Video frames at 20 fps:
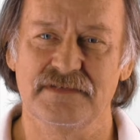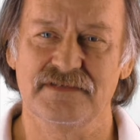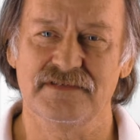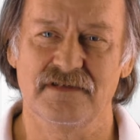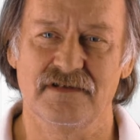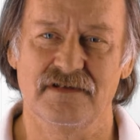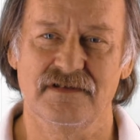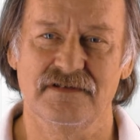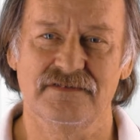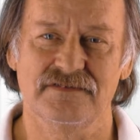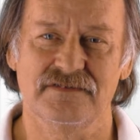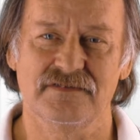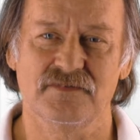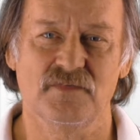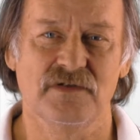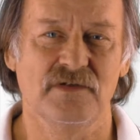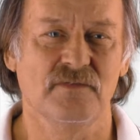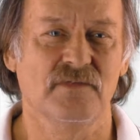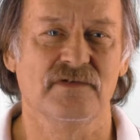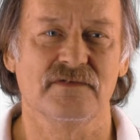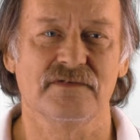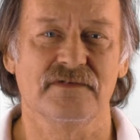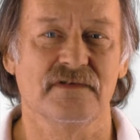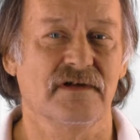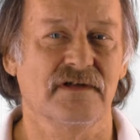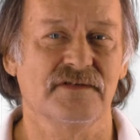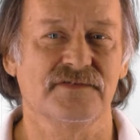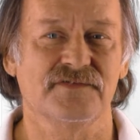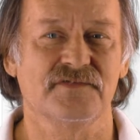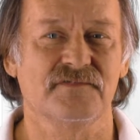besides, and we will
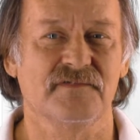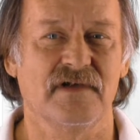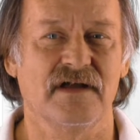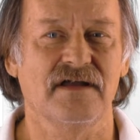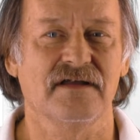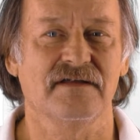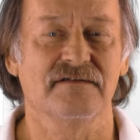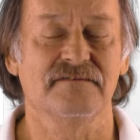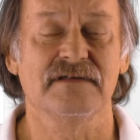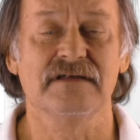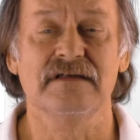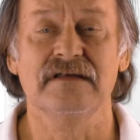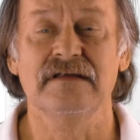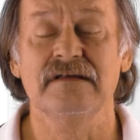not survive